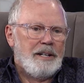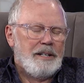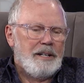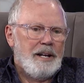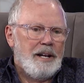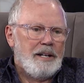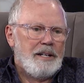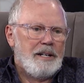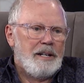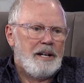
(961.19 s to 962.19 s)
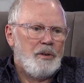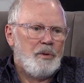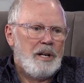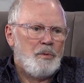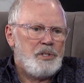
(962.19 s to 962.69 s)
and and
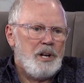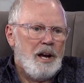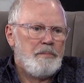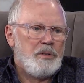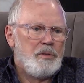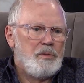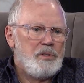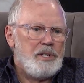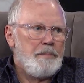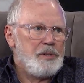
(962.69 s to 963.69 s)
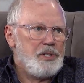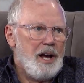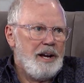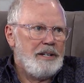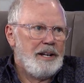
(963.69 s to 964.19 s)
it was time to step
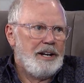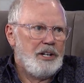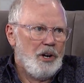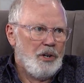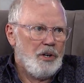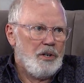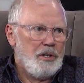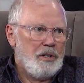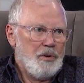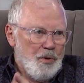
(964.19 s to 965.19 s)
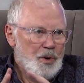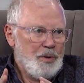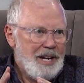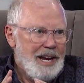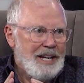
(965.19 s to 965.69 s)
aside, let a younger crew
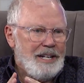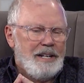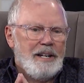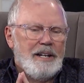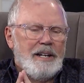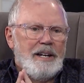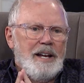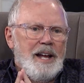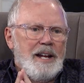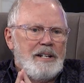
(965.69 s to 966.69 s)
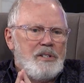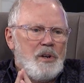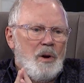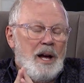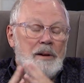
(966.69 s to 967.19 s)
take it. Yeah. And
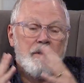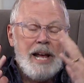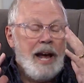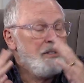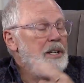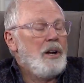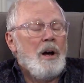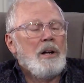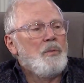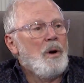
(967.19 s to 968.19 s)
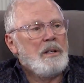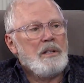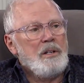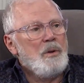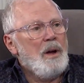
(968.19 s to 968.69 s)
so I was asking God, what
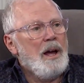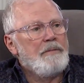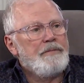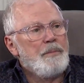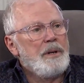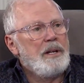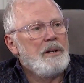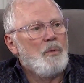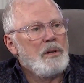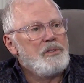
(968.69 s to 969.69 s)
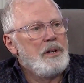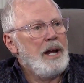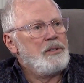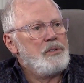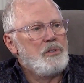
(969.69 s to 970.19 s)
do you have for me? What's the
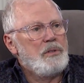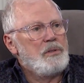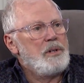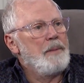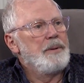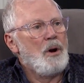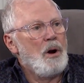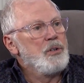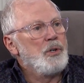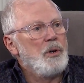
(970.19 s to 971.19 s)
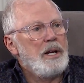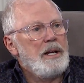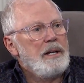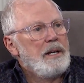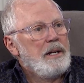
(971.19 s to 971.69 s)
next step in our
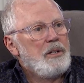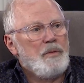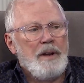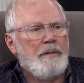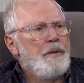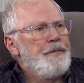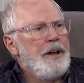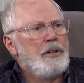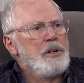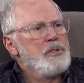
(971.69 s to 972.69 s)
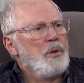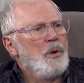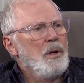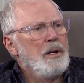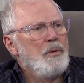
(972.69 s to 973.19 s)
journey? You've never failed us,
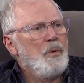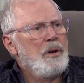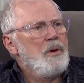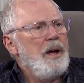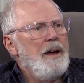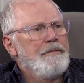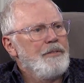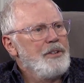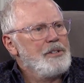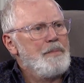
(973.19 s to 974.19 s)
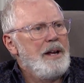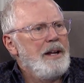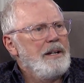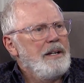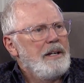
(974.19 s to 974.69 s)
Lord. What do you have for this
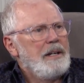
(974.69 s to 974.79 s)
man?